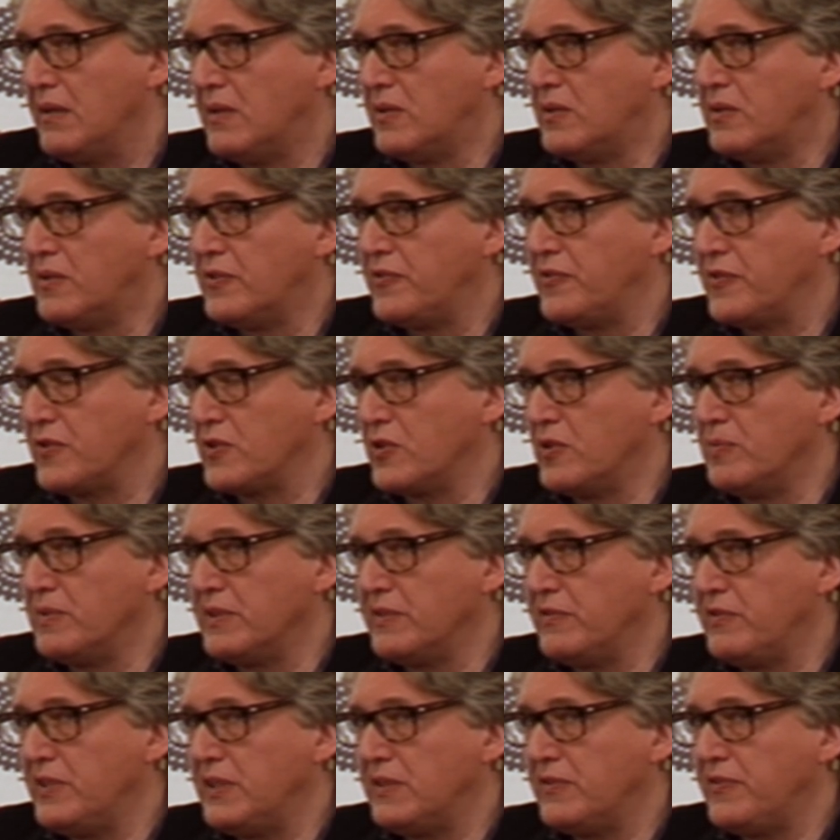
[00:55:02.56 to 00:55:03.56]
of common
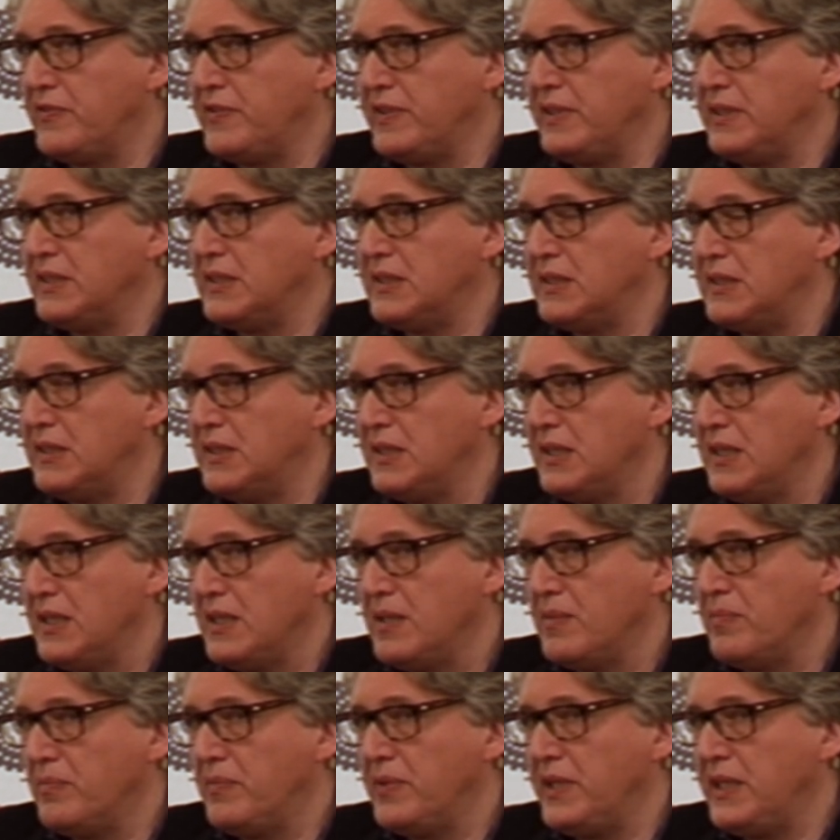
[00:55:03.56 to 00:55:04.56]
welfare
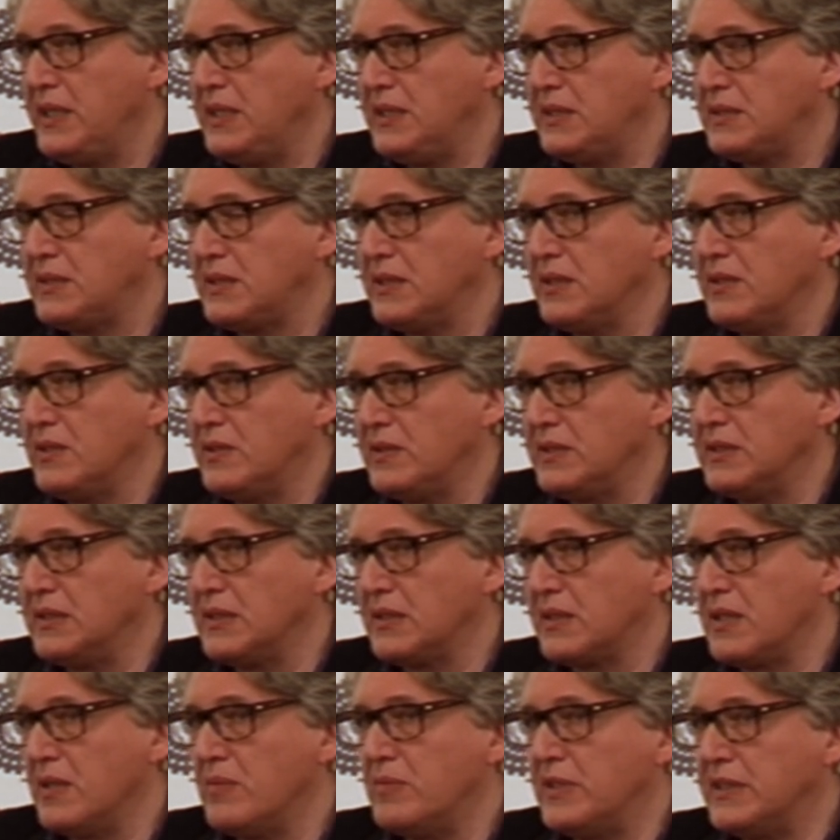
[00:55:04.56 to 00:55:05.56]
based on the
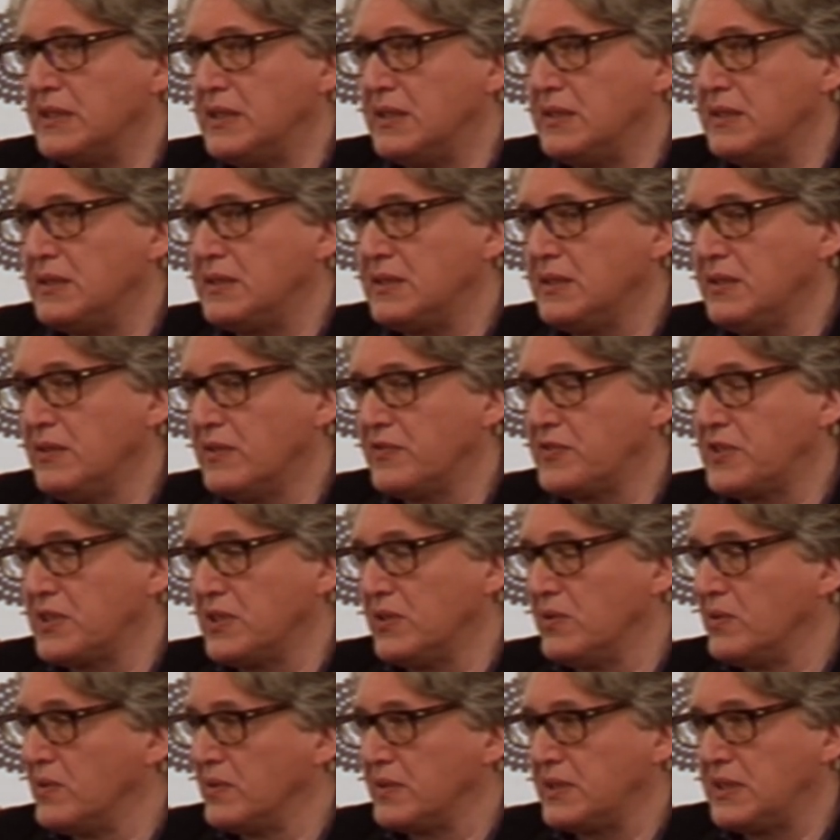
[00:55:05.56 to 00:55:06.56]
commonality of
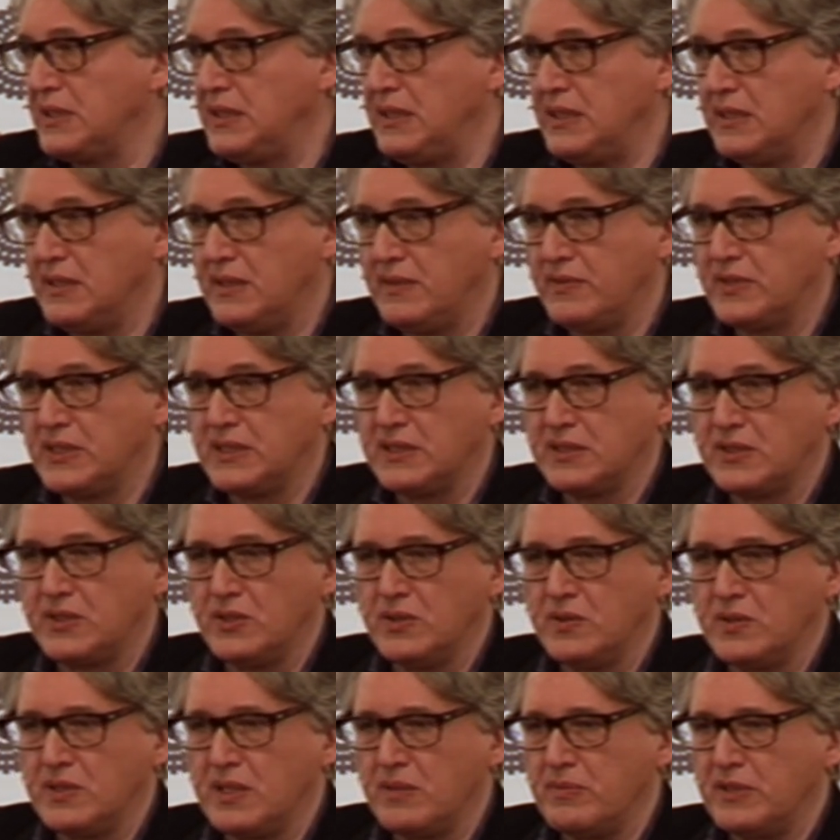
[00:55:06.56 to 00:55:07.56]
souls. Yeah, if there's
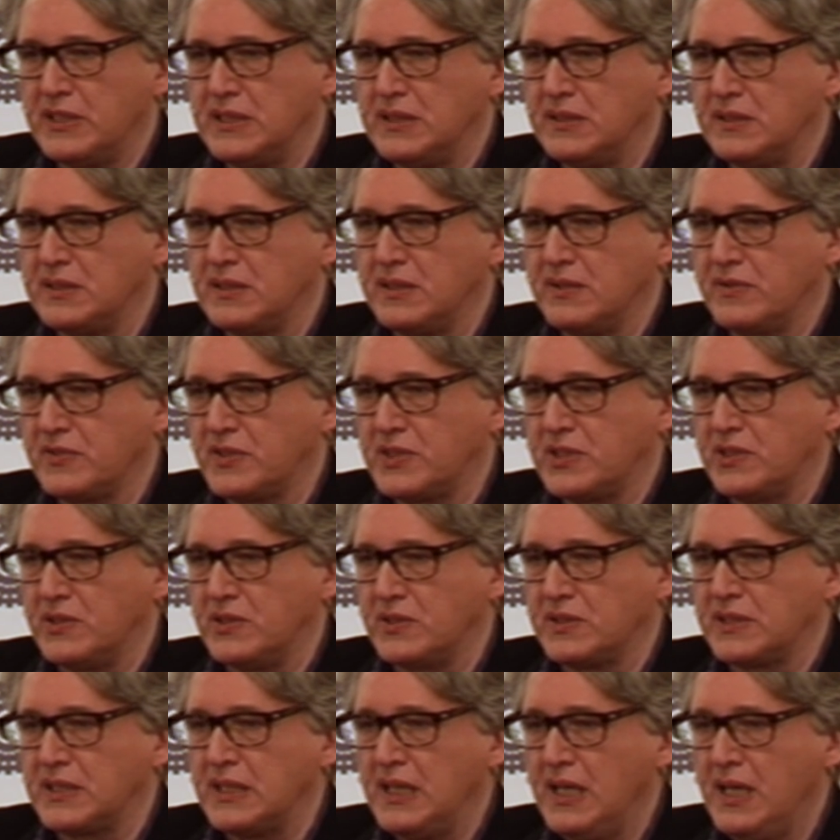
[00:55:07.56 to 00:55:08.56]
no commonality of
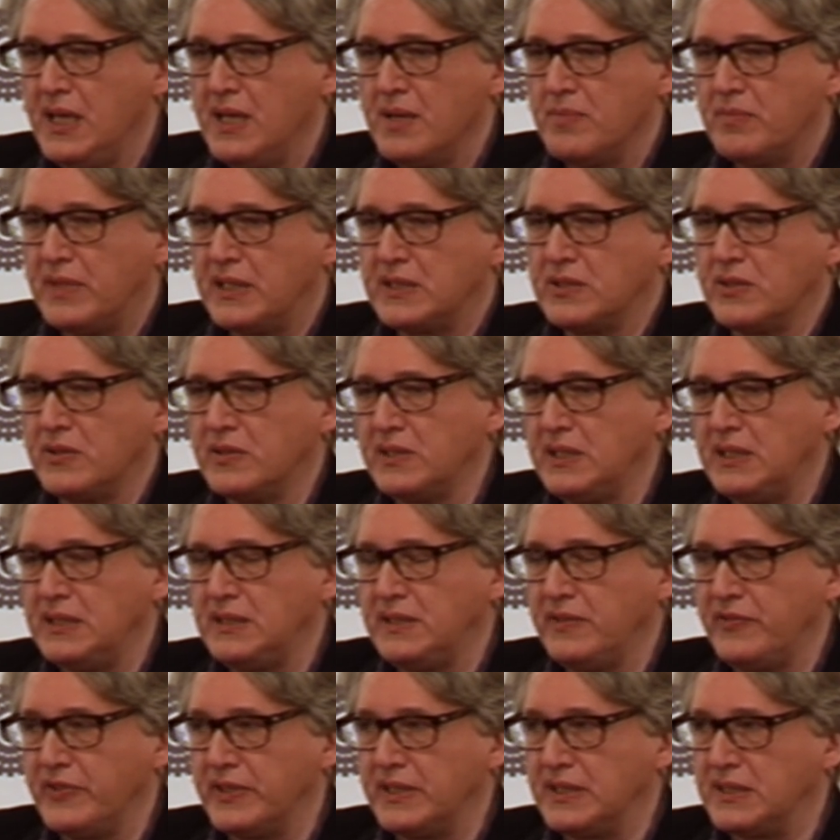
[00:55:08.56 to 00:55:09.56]
souls, but only
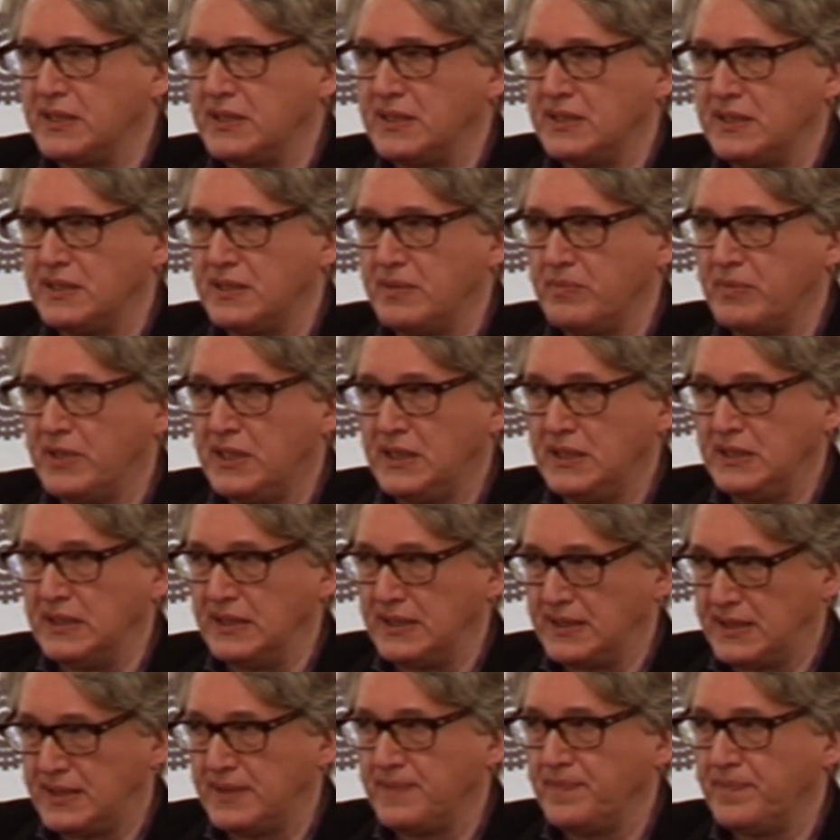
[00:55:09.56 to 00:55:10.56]
difference in the
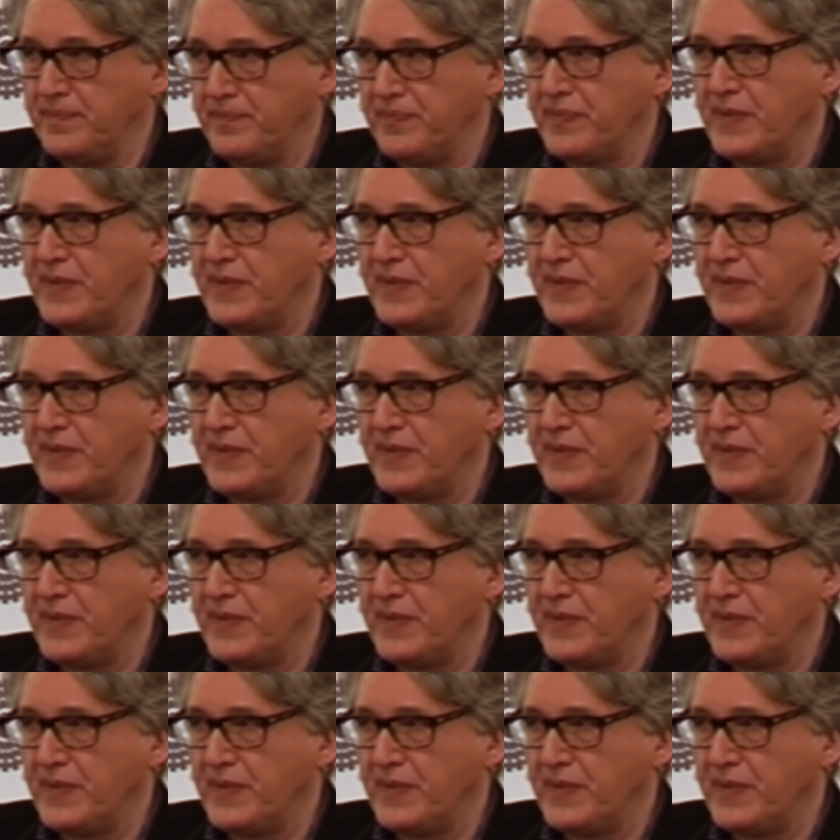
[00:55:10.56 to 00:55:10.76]
bodies,